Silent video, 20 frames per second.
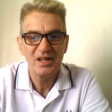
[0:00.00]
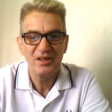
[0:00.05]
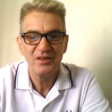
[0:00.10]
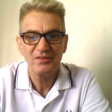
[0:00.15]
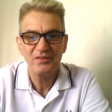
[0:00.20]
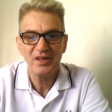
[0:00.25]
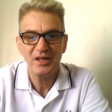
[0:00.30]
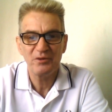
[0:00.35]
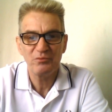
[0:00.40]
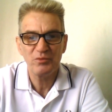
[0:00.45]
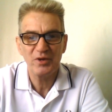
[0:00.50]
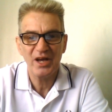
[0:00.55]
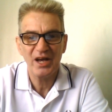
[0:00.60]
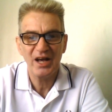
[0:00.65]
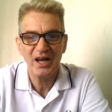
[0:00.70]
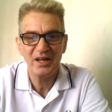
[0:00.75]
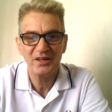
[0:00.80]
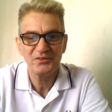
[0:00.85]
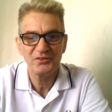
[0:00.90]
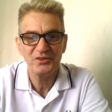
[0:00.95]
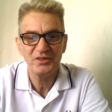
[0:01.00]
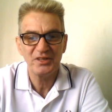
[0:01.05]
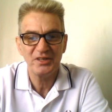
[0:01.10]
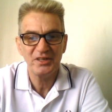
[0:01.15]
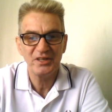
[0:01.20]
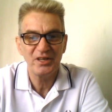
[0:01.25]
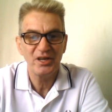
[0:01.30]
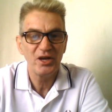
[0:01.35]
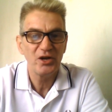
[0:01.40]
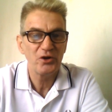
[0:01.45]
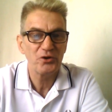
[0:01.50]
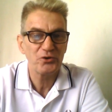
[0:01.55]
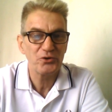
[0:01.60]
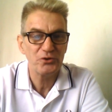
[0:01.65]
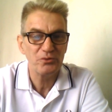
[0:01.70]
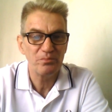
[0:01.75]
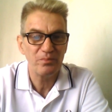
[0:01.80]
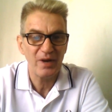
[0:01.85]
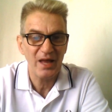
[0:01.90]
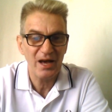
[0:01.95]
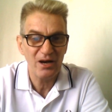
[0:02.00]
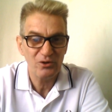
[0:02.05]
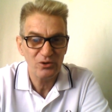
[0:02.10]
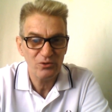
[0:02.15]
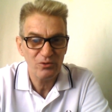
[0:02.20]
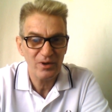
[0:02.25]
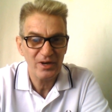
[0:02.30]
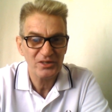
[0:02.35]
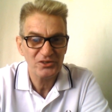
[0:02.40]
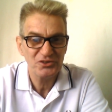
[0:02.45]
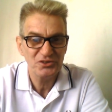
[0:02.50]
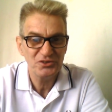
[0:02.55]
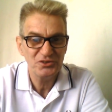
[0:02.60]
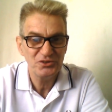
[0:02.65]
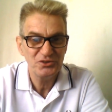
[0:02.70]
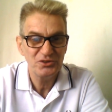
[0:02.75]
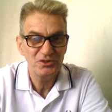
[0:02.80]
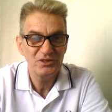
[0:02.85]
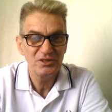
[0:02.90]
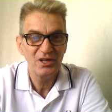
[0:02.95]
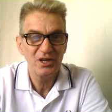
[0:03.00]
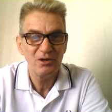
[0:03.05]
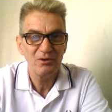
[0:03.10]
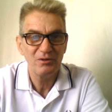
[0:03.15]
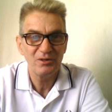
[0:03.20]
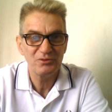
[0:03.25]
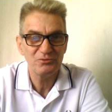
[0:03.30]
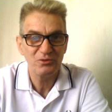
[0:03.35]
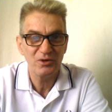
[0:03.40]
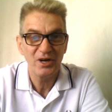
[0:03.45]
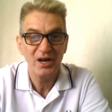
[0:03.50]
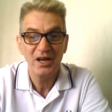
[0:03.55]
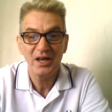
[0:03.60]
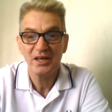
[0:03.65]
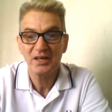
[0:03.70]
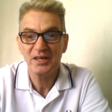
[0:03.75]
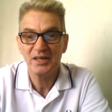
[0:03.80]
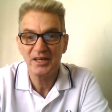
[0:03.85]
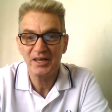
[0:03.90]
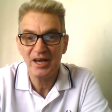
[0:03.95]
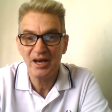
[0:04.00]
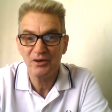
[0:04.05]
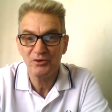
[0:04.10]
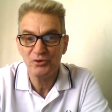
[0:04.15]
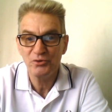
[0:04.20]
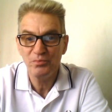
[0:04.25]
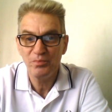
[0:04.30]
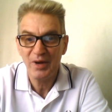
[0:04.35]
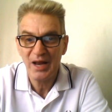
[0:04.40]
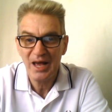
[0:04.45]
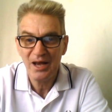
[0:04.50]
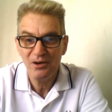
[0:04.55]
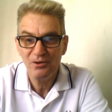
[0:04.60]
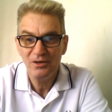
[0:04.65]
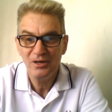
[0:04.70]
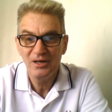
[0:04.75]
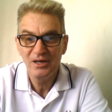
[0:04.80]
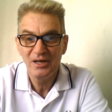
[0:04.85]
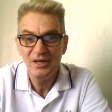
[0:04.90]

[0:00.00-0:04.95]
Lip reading: Then we had the ruplau questions, which were gin kao ruplau,